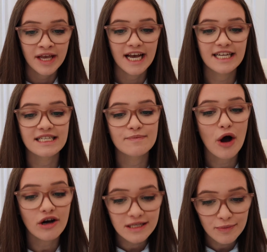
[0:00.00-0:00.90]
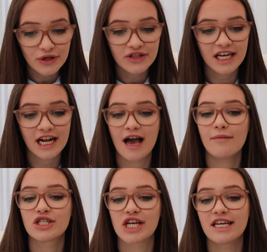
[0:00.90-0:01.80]
it is possible that
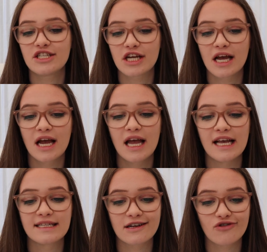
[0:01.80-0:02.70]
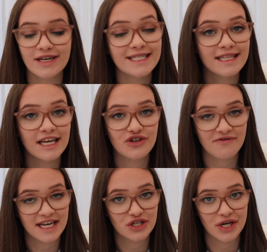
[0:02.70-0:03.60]
climate change is increasing their
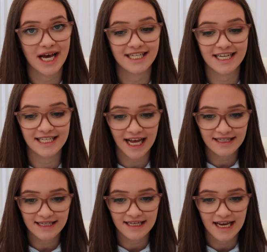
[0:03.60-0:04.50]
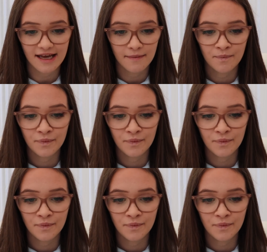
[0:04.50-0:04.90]
duration and intensity.